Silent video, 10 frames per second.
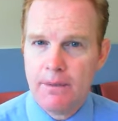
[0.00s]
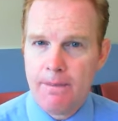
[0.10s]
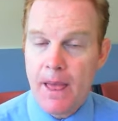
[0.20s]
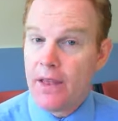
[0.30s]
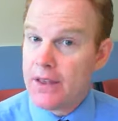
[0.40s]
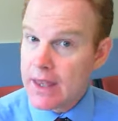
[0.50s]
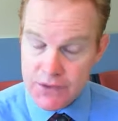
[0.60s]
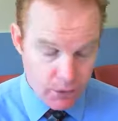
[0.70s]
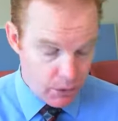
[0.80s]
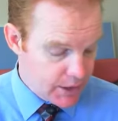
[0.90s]
Now, I think that's
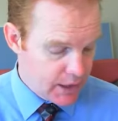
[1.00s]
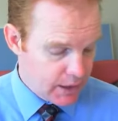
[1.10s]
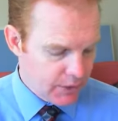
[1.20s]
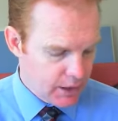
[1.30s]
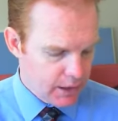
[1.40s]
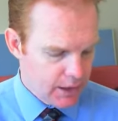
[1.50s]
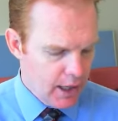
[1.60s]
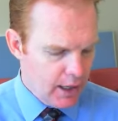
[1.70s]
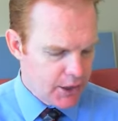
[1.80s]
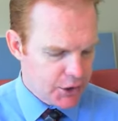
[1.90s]
very significant.
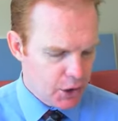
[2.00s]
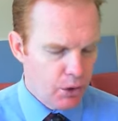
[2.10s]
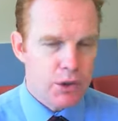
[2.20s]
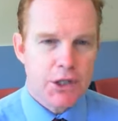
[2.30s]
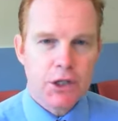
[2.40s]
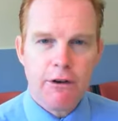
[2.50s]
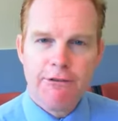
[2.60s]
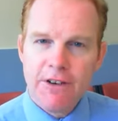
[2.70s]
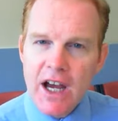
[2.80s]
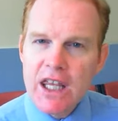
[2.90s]
So
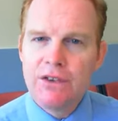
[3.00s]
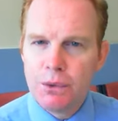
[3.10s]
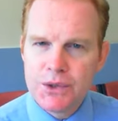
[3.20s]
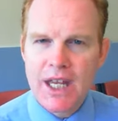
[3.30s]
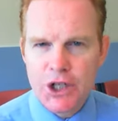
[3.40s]
faithful was that